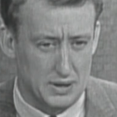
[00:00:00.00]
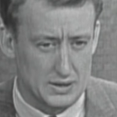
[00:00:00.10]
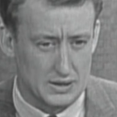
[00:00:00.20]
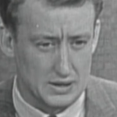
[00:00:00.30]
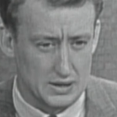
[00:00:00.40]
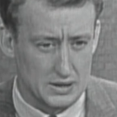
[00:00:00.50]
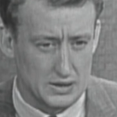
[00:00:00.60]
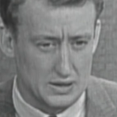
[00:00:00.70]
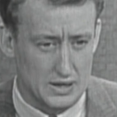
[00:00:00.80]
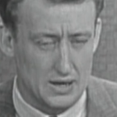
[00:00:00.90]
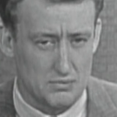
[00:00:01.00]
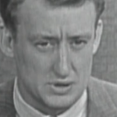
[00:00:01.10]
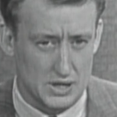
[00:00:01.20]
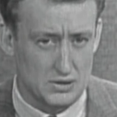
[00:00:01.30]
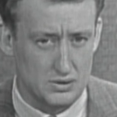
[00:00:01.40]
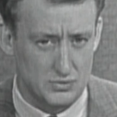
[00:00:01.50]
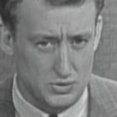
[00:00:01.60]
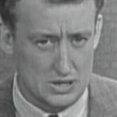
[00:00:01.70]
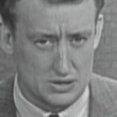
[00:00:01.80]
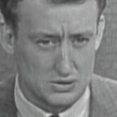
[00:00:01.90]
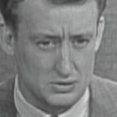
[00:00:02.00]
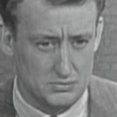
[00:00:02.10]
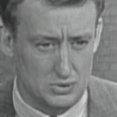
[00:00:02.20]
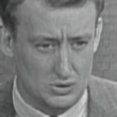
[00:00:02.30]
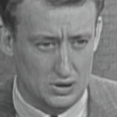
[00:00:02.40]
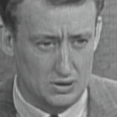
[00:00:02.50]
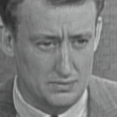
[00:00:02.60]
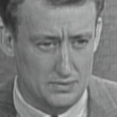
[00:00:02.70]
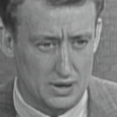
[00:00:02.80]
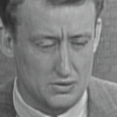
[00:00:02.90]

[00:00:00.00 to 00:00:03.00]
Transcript: But I wish I could have questioned her more.